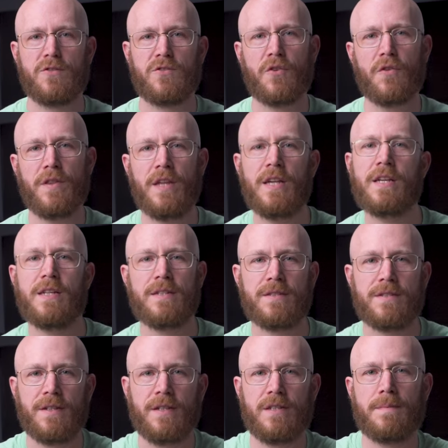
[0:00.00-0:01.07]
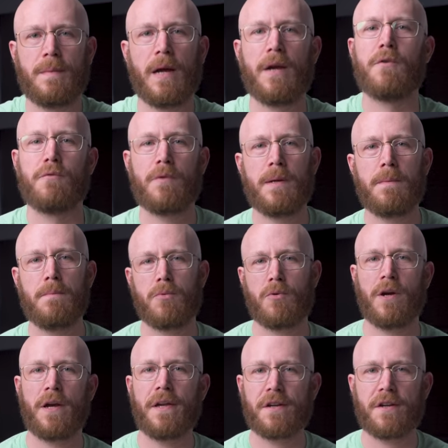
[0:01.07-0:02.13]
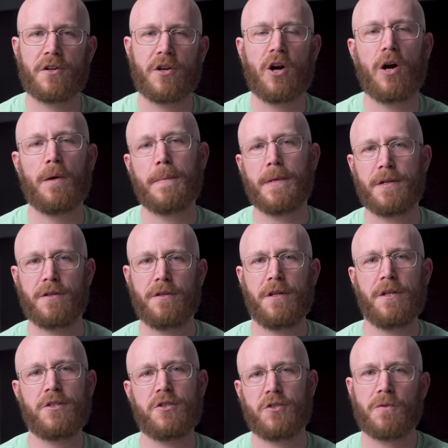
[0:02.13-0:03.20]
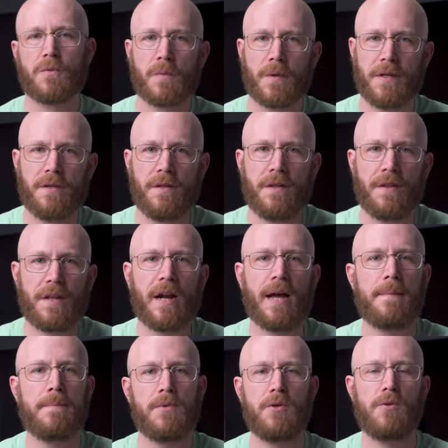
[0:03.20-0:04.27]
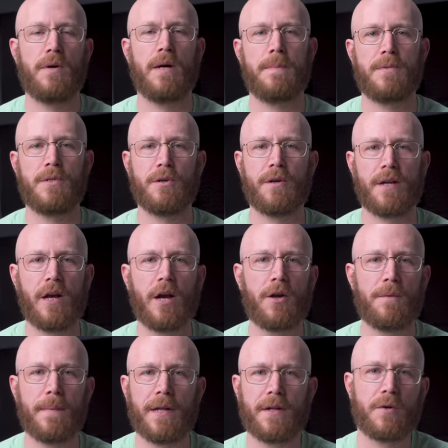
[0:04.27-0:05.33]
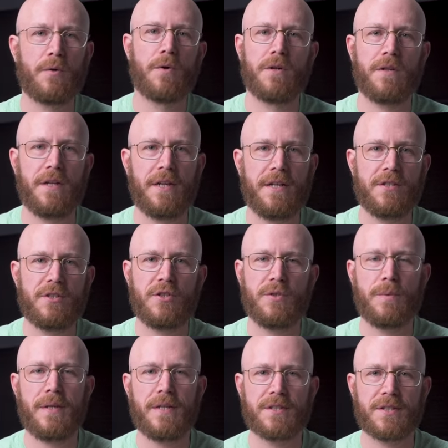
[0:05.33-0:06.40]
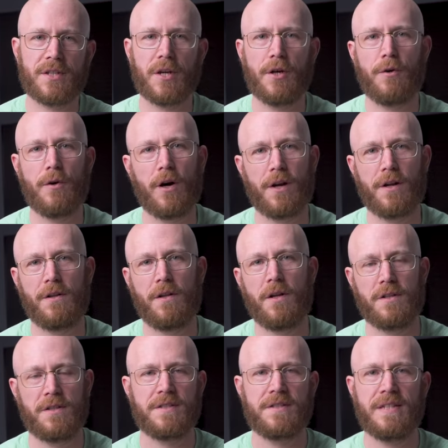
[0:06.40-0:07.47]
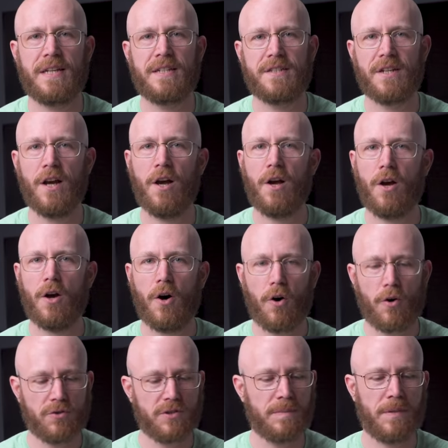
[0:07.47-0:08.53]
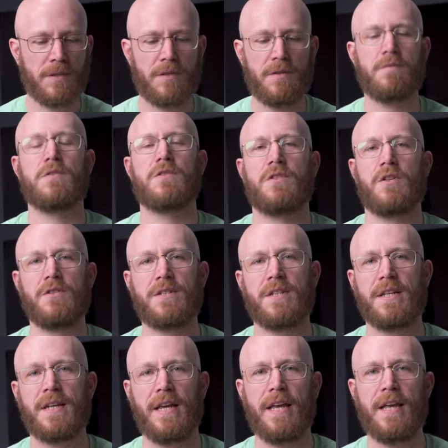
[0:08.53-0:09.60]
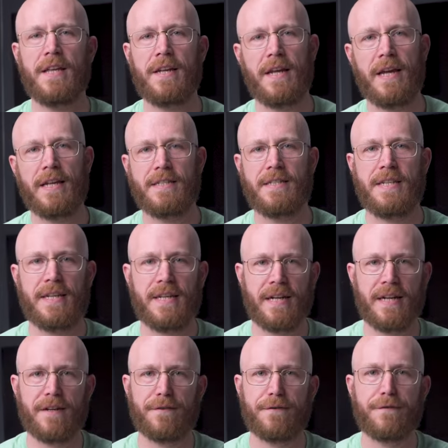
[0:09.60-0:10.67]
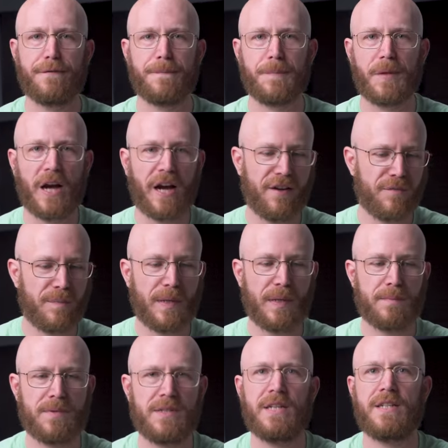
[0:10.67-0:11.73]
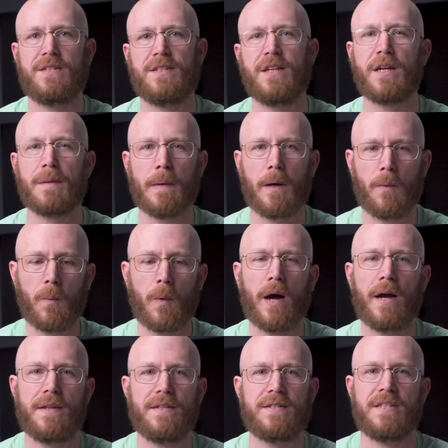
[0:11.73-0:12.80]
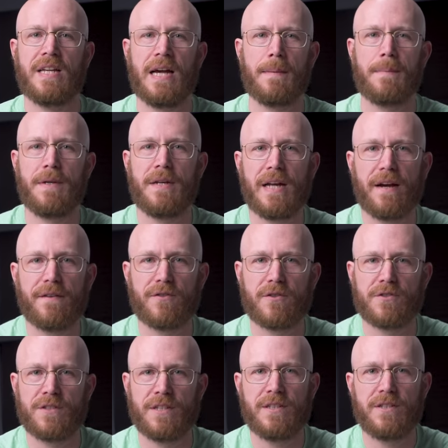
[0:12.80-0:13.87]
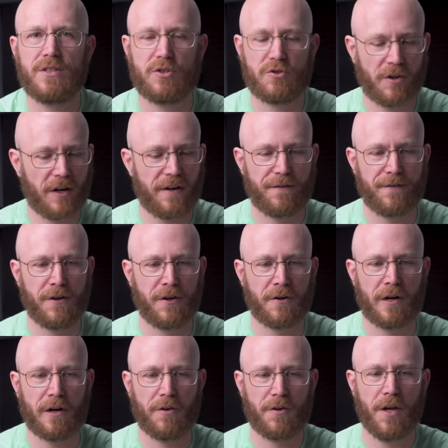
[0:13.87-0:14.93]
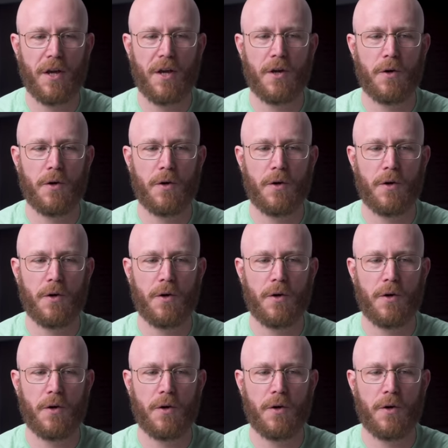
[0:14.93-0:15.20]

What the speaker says: So this is my rim brake carbon clincher wheel that I blew up during Ironman Coeur d'Alene 2 weeks ago on a long descent, ultimately resulting in a DNF. I've been obsessing about why this happened ever since, trying to figure out,